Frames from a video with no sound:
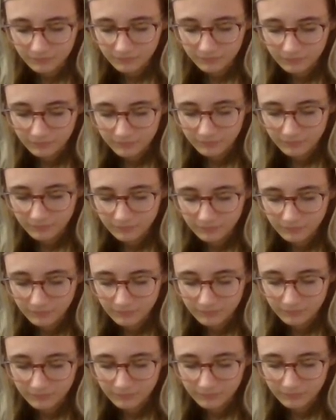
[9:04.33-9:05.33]

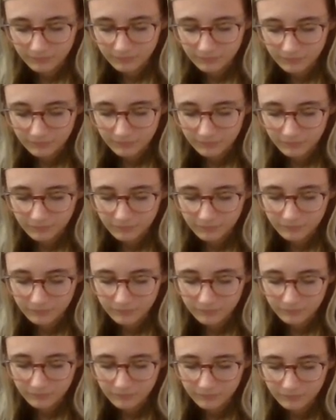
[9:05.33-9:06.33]

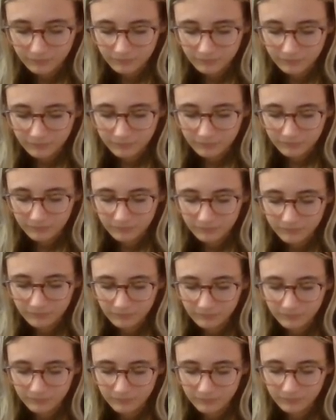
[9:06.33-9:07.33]

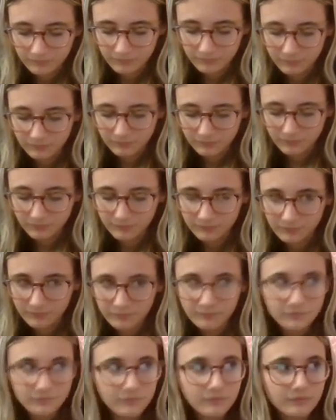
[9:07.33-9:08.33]

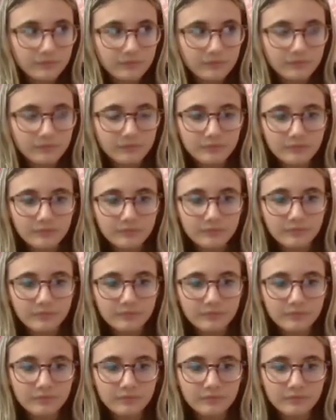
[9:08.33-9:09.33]

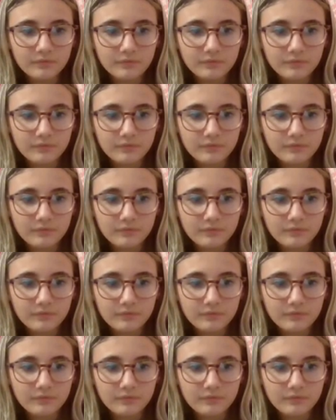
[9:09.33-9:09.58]
(not speaking)